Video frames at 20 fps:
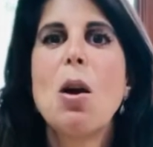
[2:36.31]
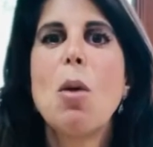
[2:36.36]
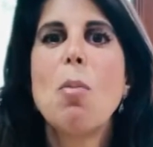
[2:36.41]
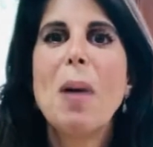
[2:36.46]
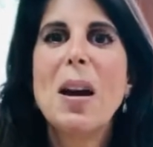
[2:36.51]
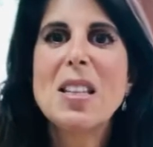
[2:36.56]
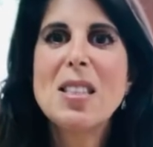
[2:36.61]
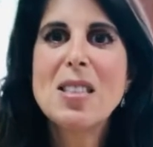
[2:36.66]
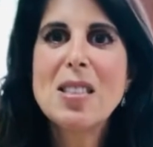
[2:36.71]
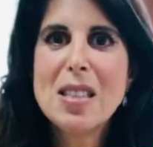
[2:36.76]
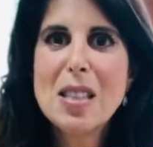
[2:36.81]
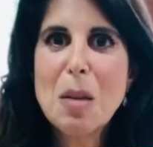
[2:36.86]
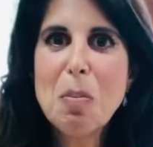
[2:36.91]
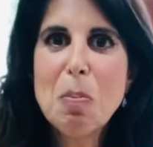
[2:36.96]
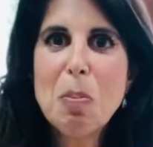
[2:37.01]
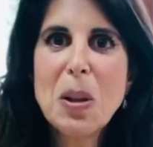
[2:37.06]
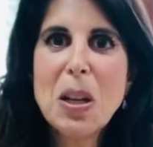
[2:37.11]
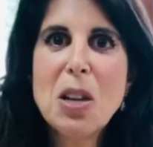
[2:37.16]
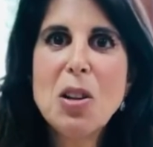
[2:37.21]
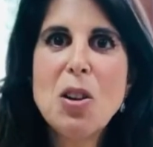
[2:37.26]
By
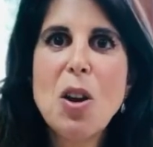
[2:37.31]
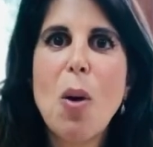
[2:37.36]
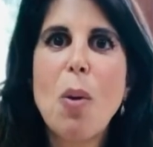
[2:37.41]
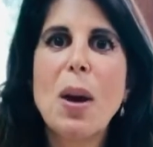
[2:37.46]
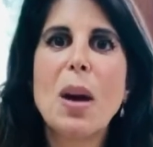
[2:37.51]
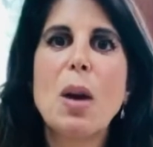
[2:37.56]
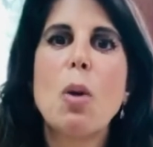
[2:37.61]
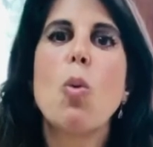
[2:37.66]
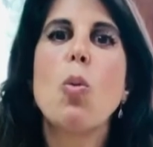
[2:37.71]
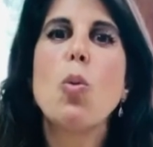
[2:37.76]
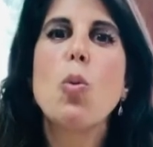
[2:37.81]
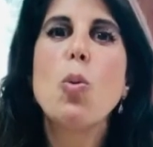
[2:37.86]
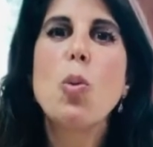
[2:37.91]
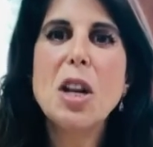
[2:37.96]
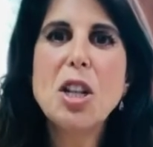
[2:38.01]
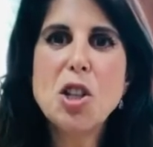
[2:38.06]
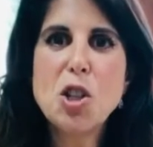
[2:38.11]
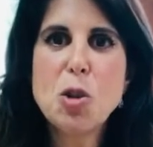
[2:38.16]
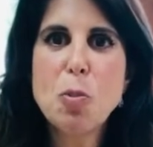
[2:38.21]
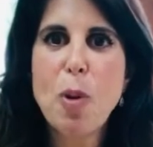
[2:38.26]
simply knowing
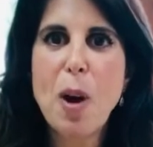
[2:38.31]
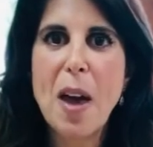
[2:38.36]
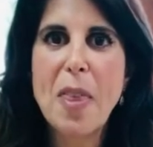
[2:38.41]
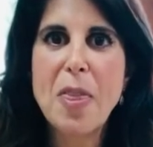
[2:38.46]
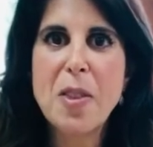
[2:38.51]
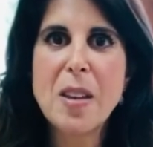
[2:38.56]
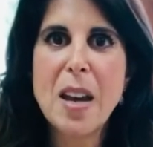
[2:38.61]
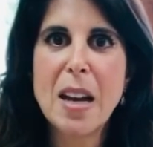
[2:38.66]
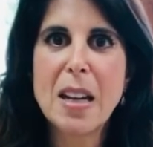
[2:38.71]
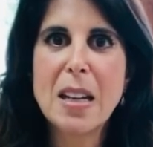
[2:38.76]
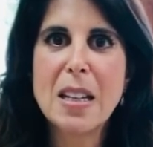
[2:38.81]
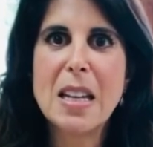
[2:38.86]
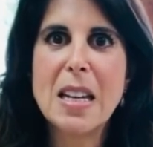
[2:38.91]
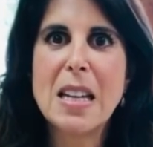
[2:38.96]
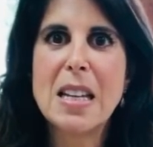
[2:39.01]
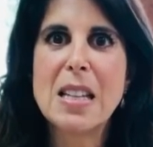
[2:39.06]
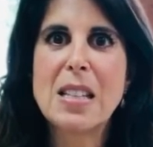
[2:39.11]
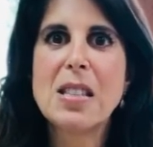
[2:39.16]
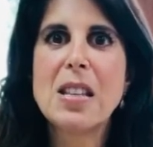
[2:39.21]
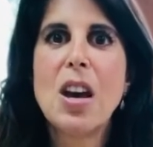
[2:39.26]
which breath
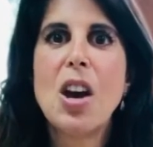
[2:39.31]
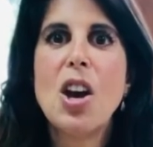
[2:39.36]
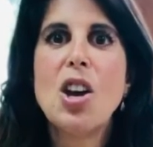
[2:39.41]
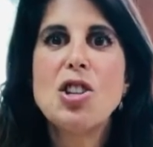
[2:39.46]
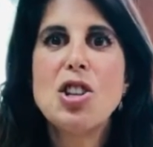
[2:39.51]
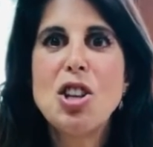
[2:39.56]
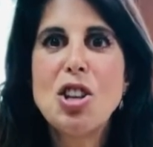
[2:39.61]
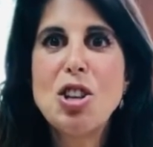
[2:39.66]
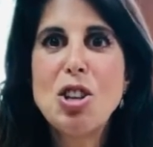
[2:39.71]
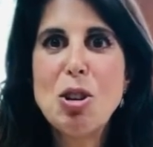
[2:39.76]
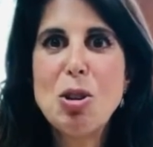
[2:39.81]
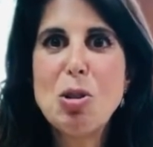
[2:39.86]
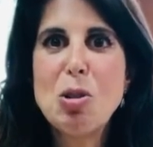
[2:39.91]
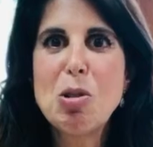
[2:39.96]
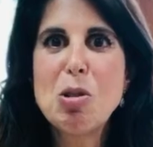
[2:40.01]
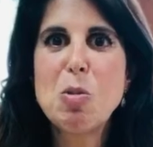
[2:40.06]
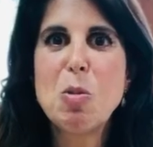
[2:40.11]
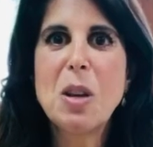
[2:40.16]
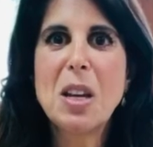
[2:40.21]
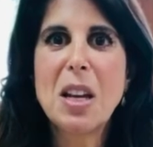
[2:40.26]
techniques to
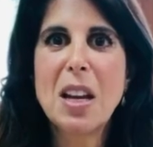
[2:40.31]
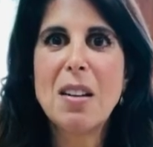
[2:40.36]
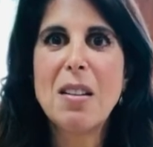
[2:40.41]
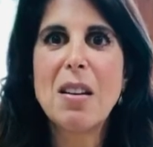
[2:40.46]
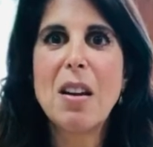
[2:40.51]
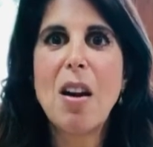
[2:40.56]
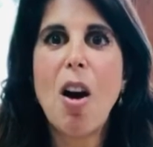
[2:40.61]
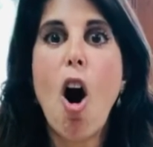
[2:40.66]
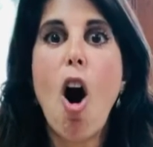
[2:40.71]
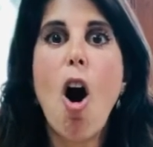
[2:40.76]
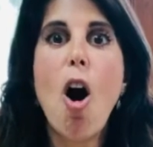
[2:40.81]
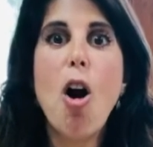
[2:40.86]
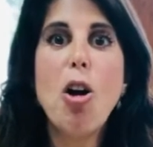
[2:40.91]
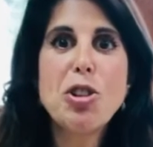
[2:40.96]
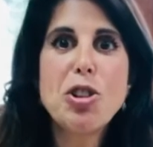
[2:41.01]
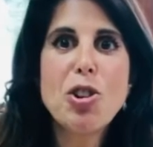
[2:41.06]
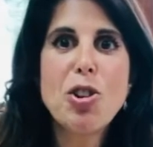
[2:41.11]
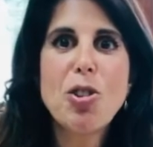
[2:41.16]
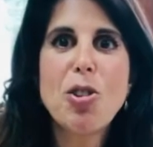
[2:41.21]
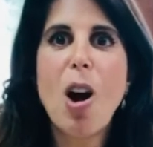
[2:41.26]
use, we can
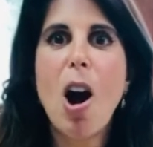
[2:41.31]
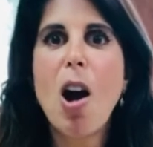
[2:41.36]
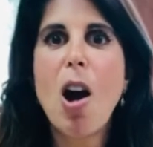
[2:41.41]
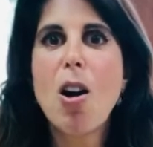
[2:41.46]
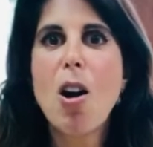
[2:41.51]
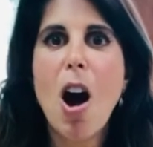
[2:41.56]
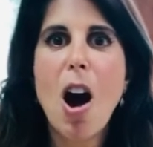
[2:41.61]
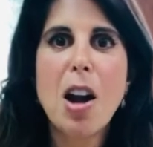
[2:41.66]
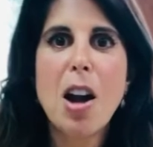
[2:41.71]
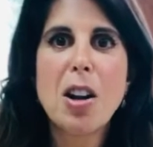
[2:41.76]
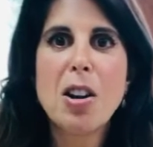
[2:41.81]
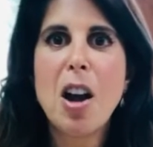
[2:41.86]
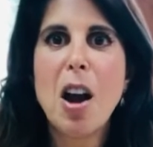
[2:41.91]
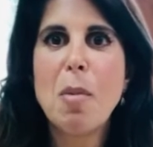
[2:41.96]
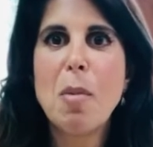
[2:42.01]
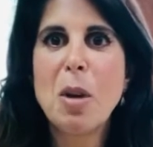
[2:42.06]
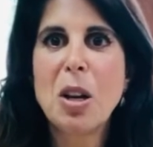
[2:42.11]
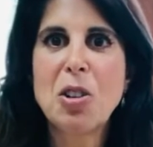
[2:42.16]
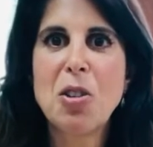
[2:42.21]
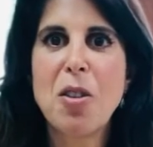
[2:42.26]
alter our
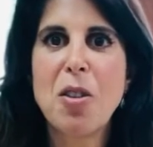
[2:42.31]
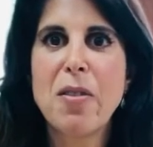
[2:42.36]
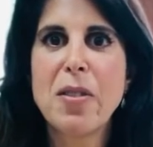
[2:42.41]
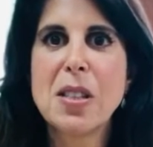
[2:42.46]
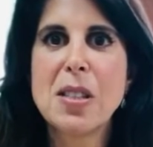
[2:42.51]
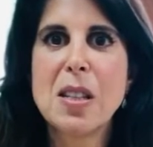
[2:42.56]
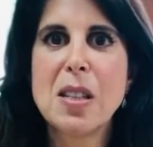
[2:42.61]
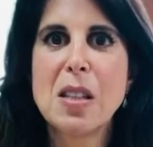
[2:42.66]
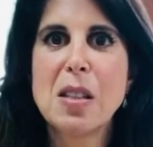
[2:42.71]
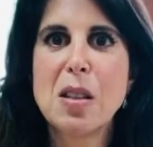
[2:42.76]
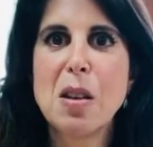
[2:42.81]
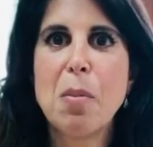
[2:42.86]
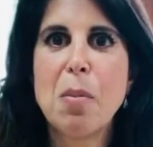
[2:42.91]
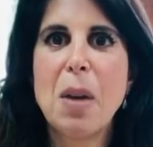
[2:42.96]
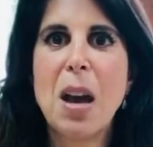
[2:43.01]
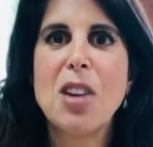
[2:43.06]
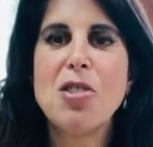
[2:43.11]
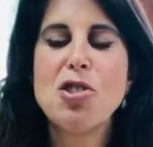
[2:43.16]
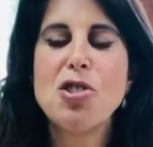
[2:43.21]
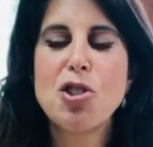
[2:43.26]
autonomic nervous system
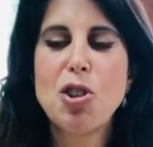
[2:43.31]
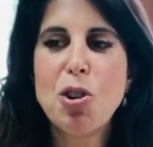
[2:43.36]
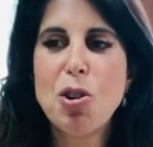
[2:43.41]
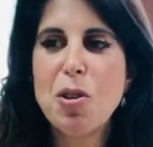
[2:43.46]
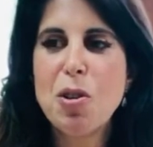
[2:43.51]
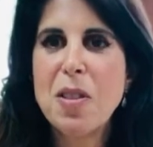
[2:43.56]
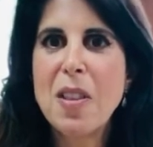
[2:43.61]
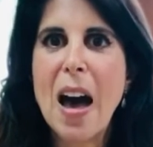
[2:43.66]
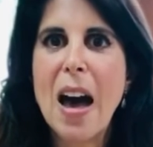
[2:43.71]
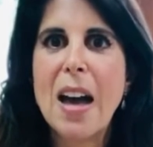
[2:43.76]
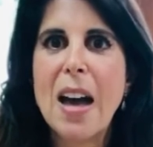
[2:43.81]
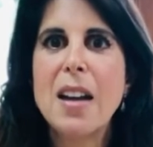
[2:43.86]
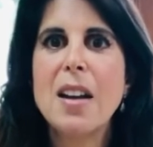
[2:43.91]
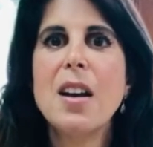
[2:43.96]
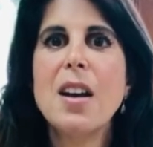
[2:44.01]
and turn that